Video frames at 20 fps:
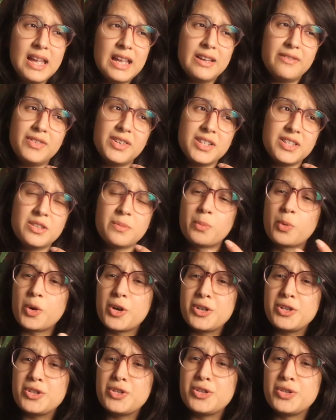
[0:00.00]
if it is
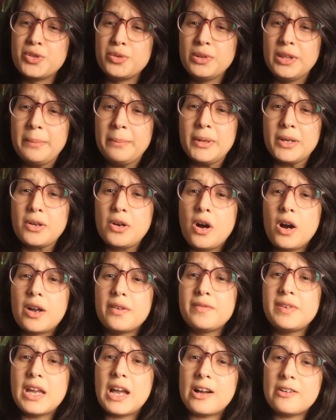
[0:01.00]
important to do
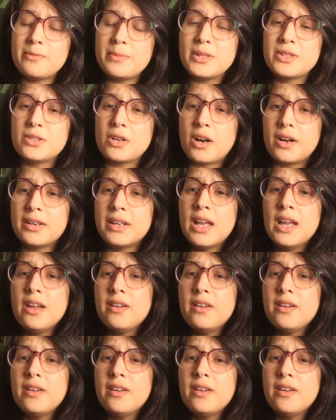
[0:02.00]
Lippincott. We have been taught